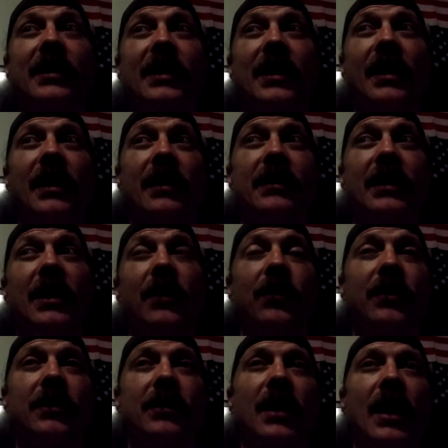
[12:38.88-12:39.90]
I seen it as he
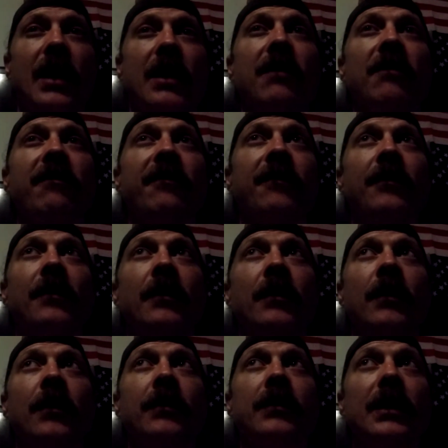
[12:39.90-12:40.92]
was kind of
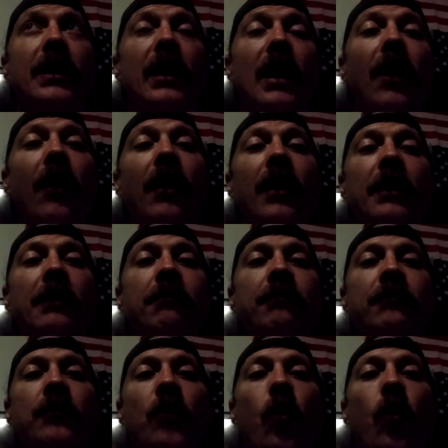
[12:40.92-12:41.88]
declaring